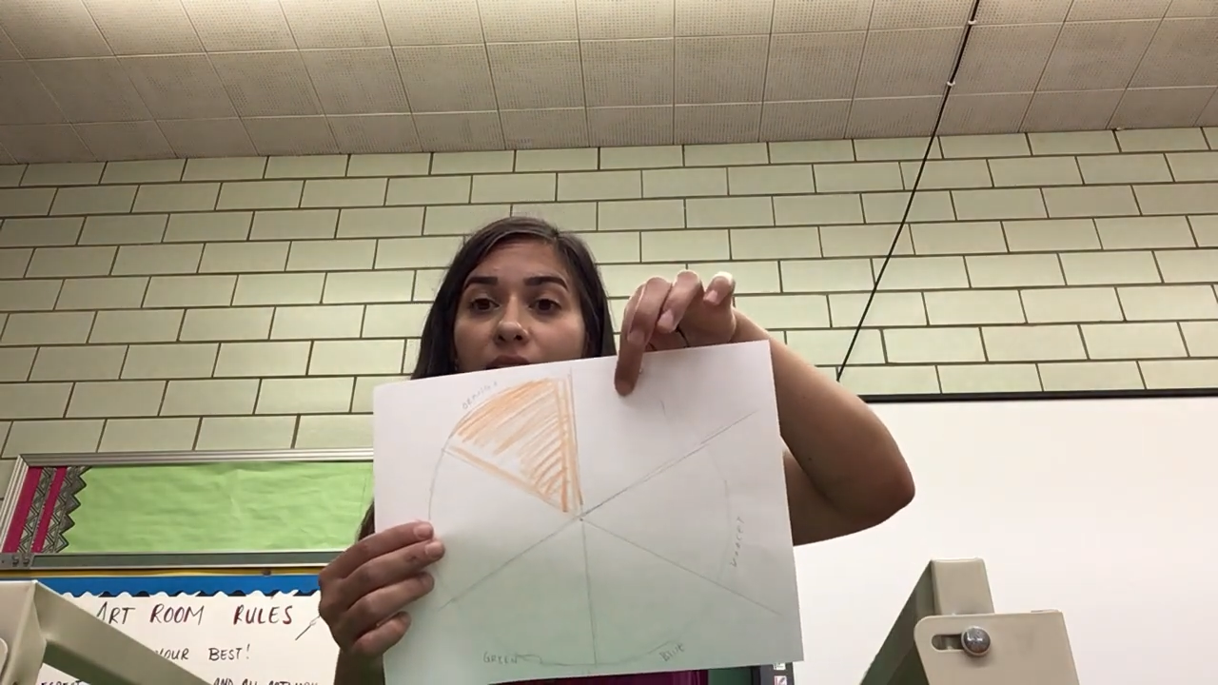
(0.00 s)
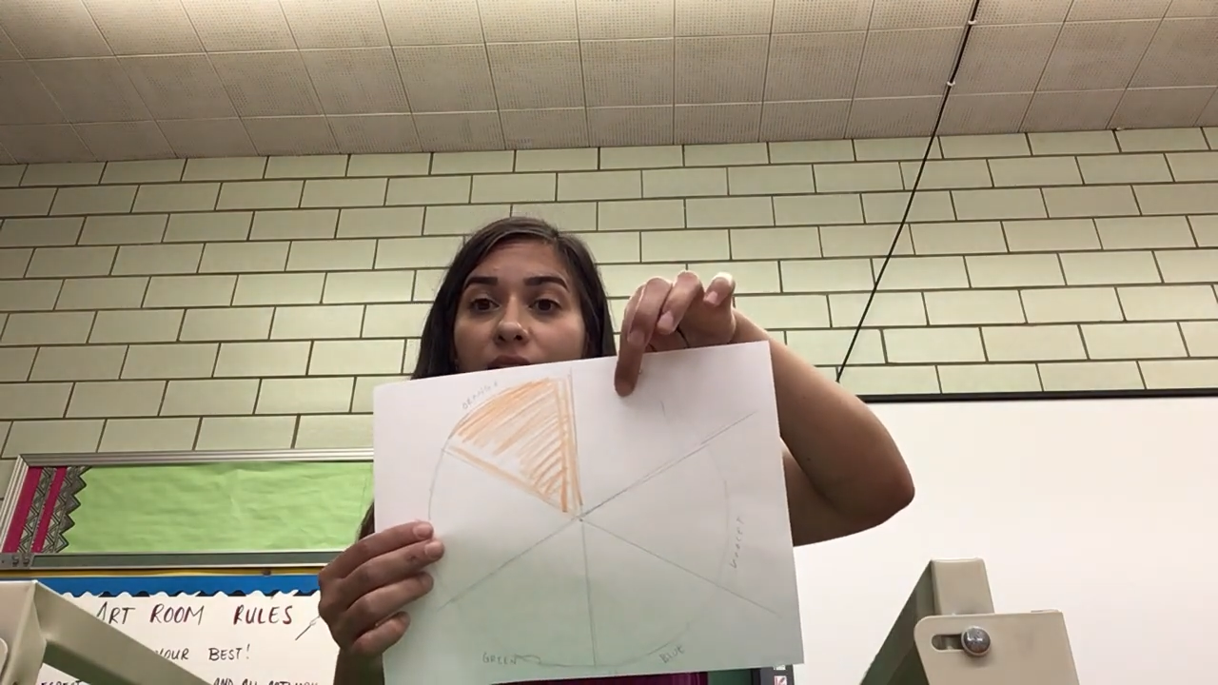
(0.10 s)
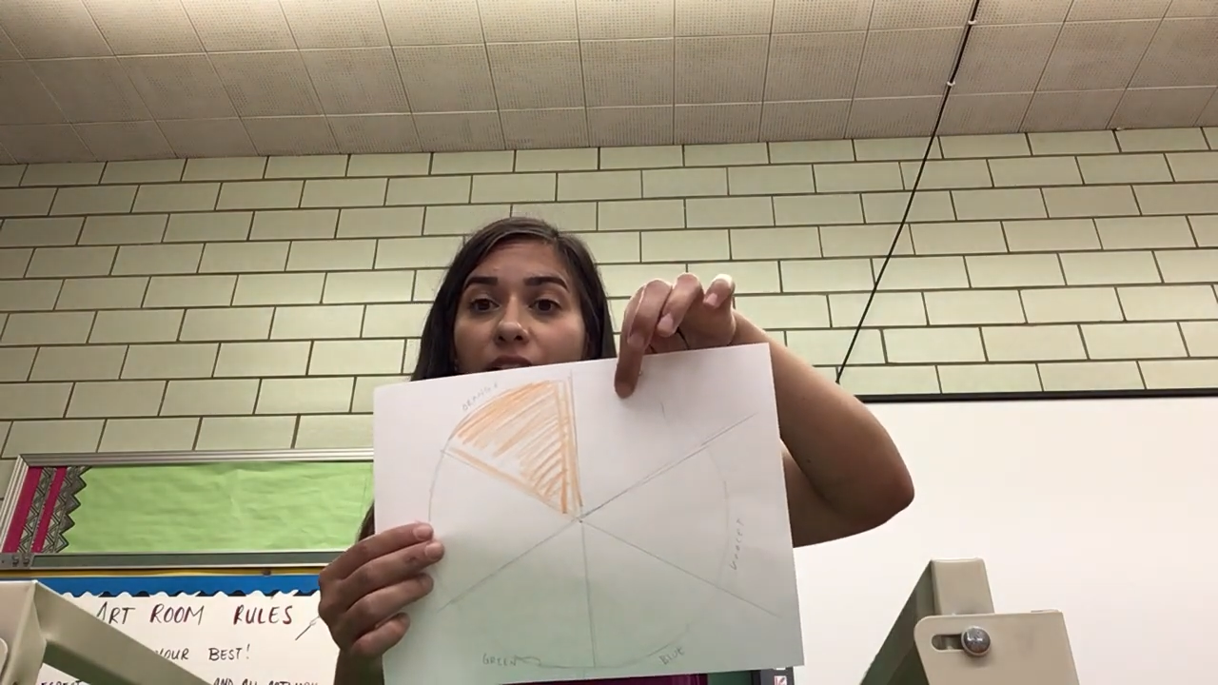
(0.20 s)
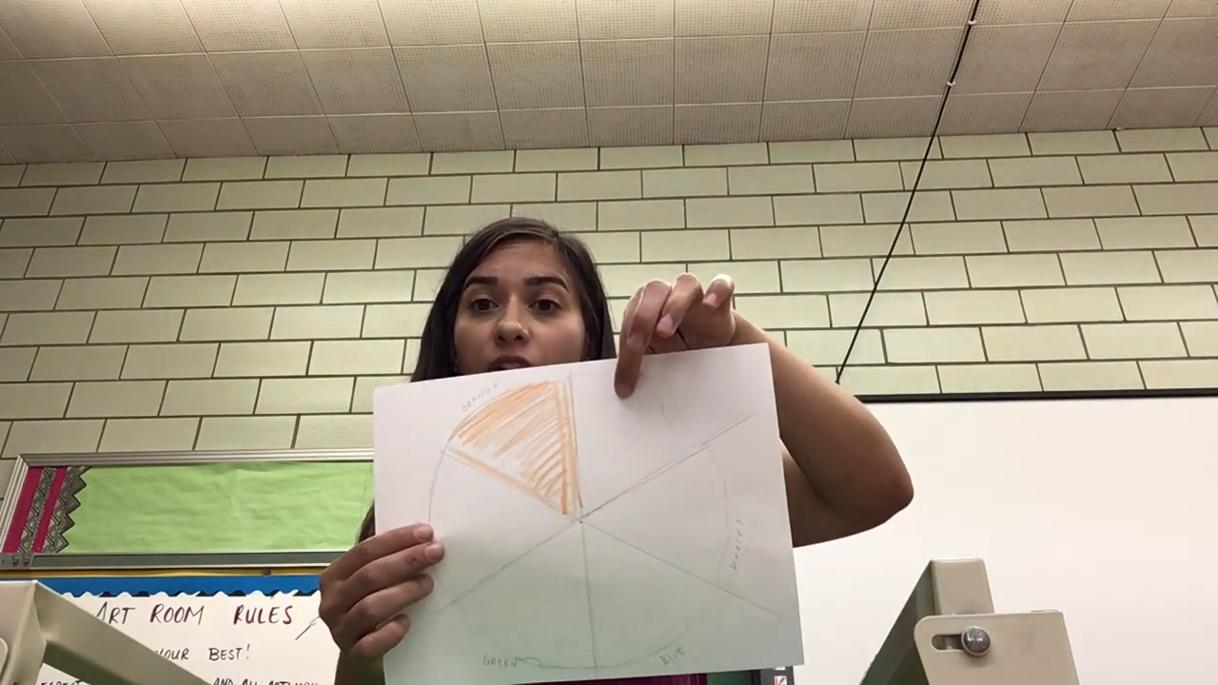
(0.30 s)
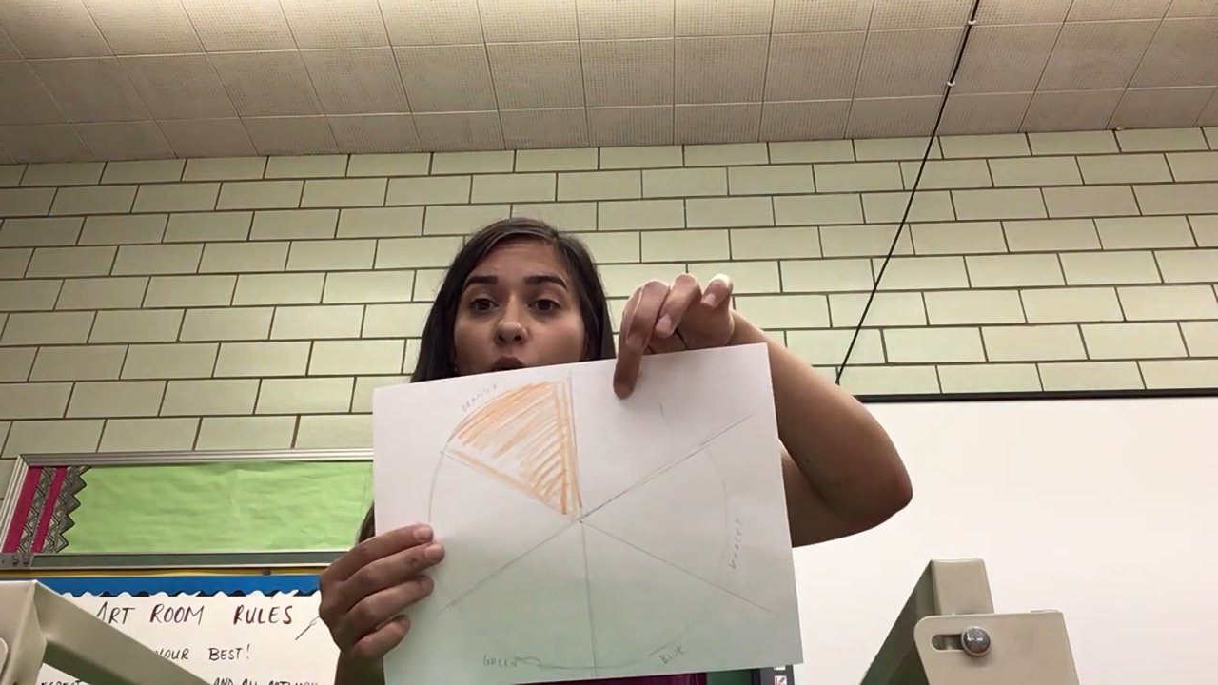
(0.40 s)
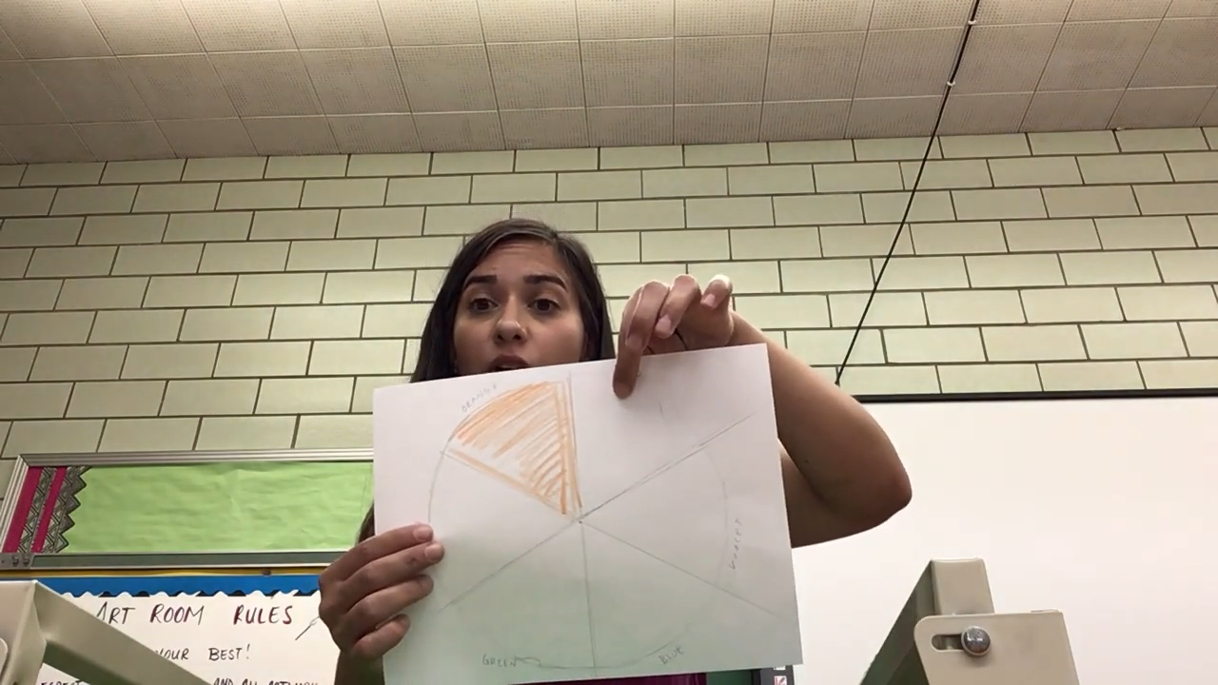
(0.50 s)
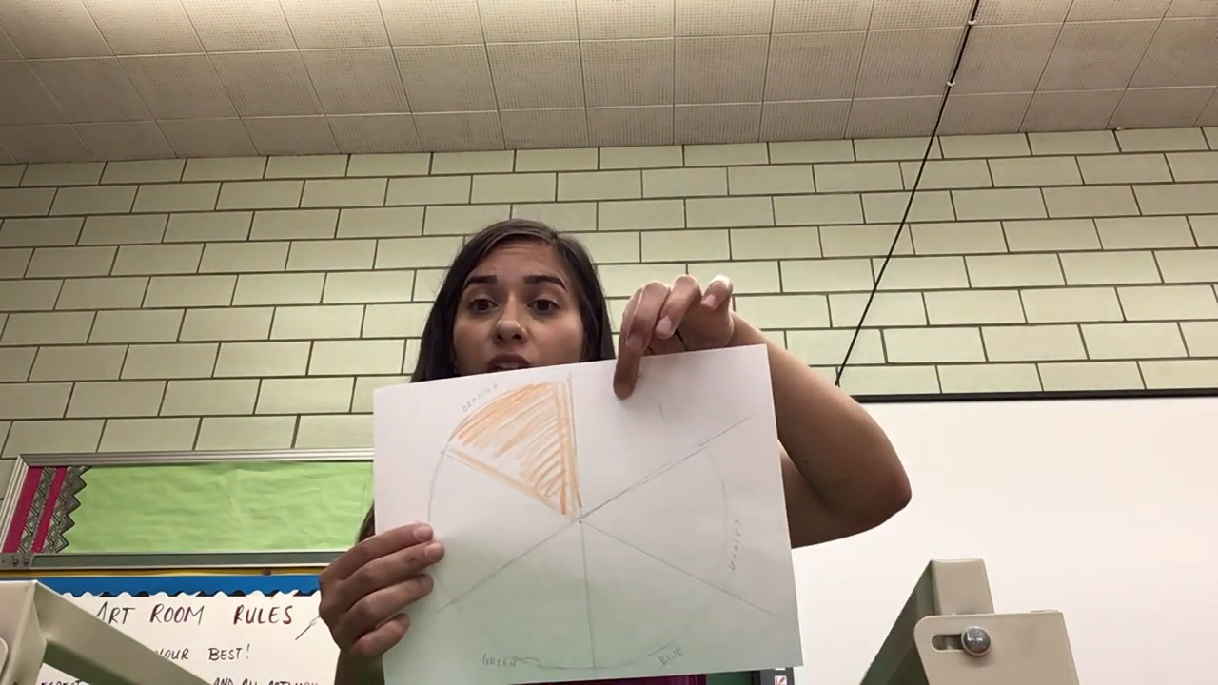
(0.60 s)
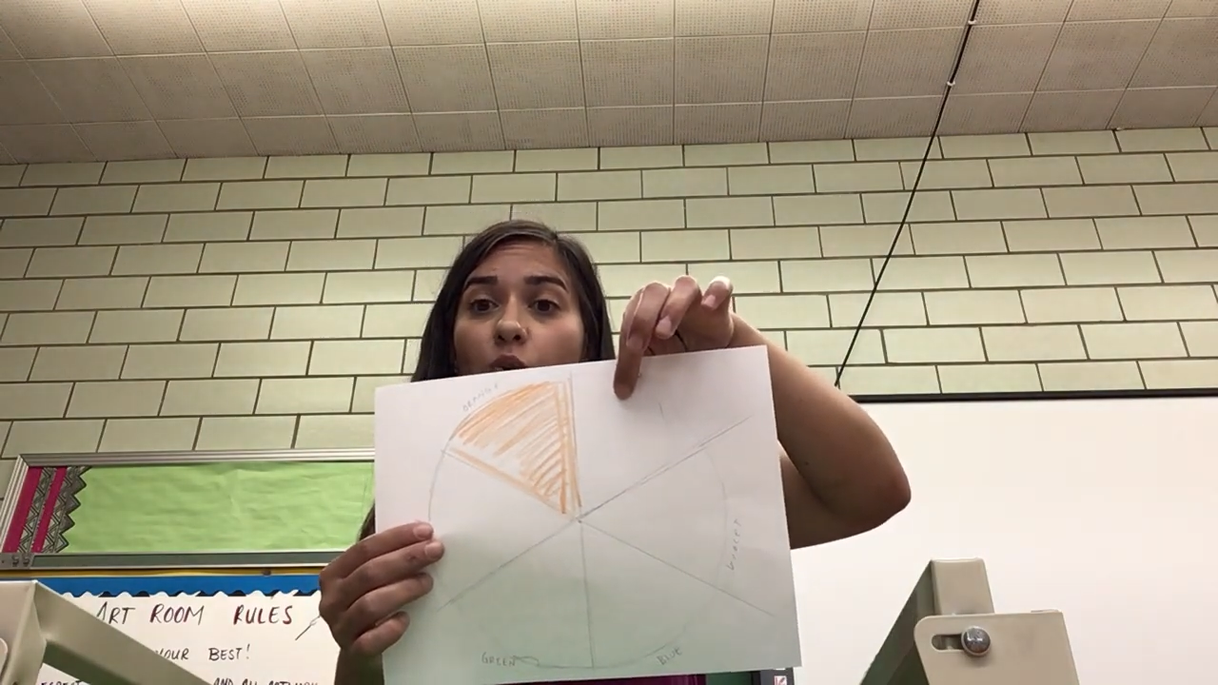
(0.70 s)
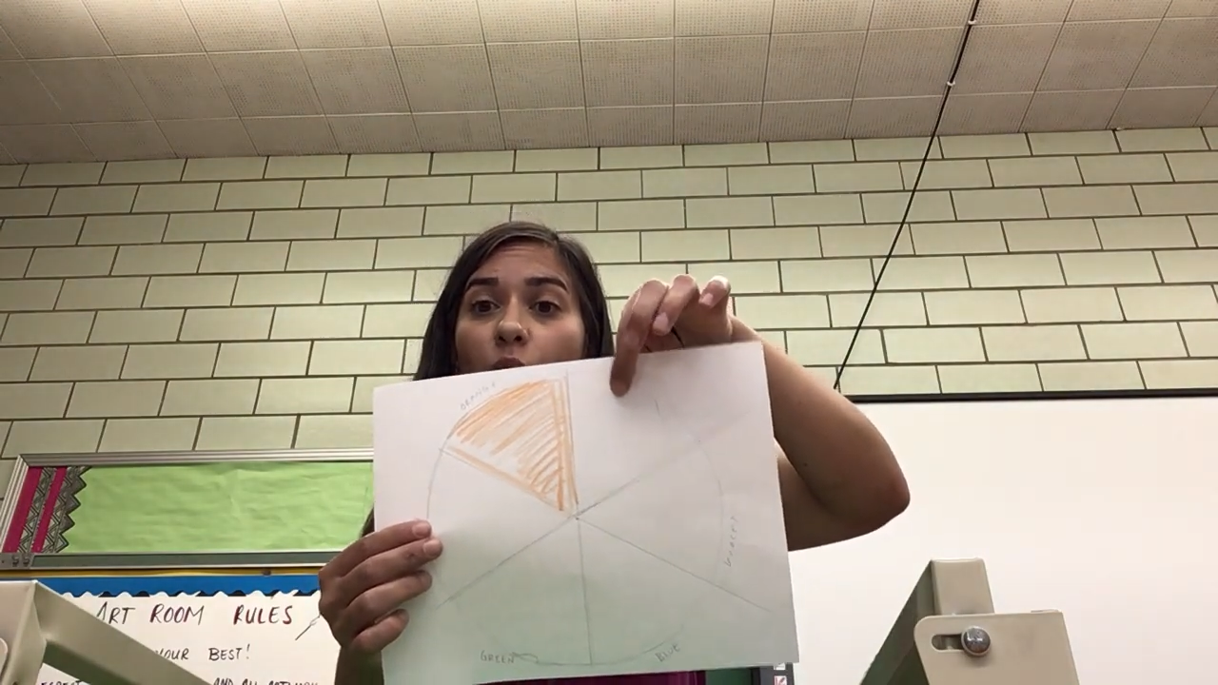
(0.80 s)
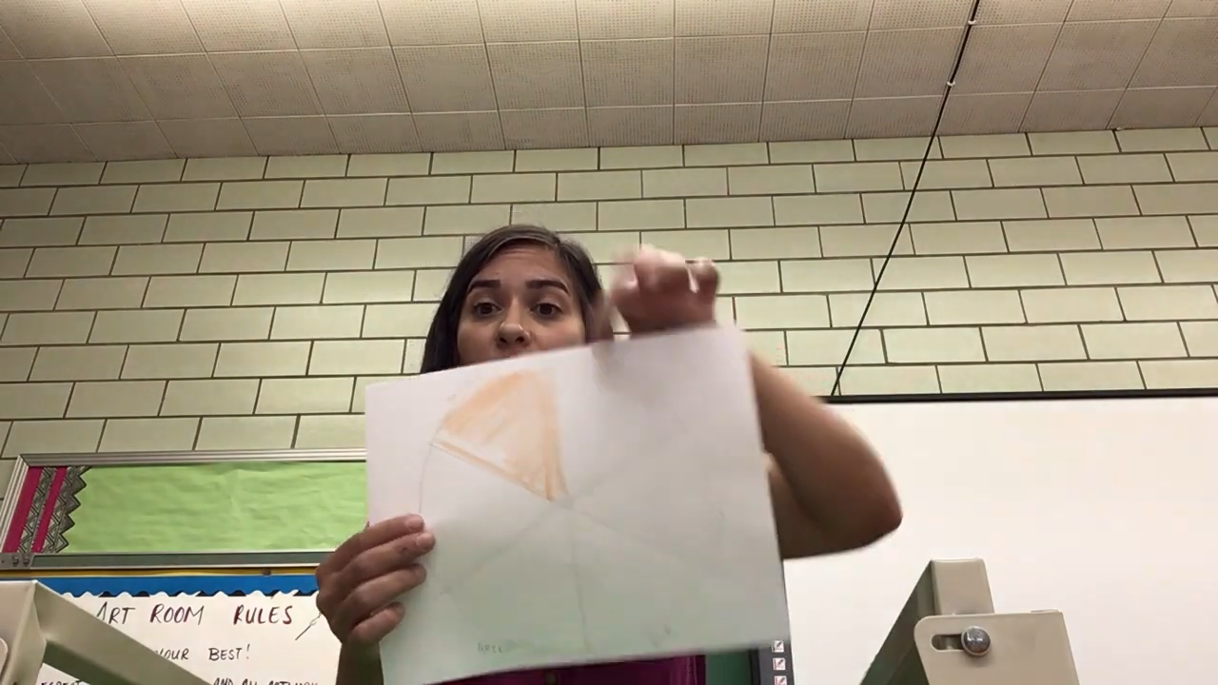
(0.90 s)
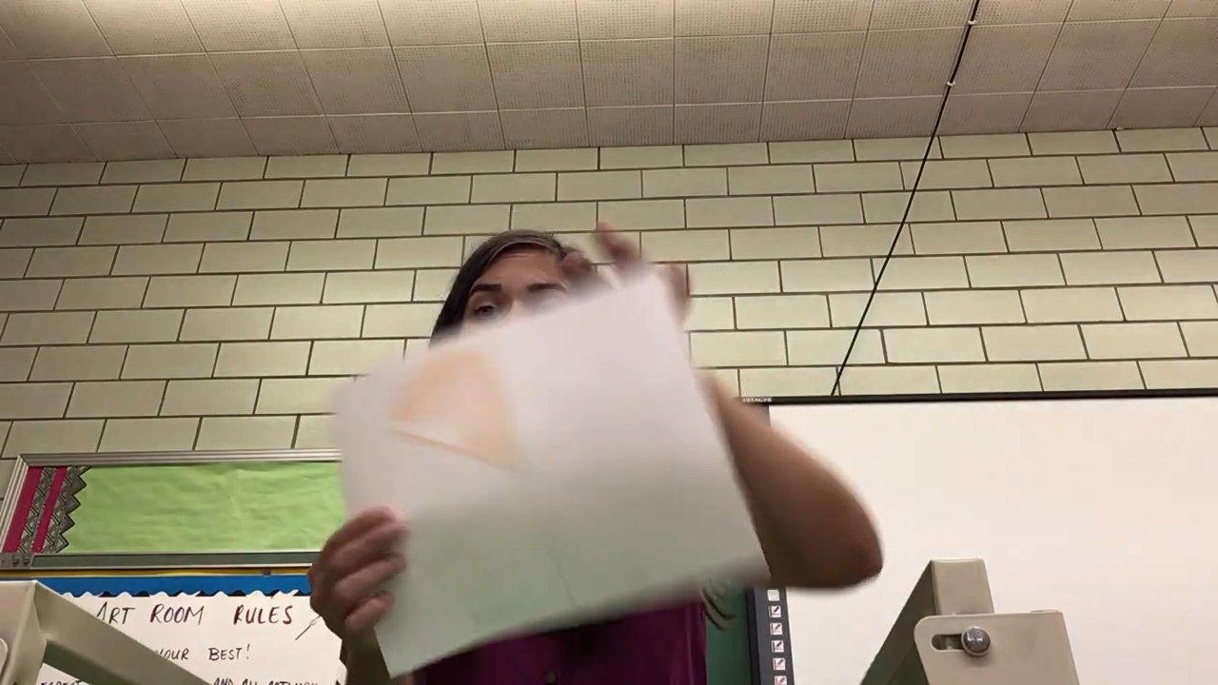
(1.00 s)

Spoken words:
next corner is going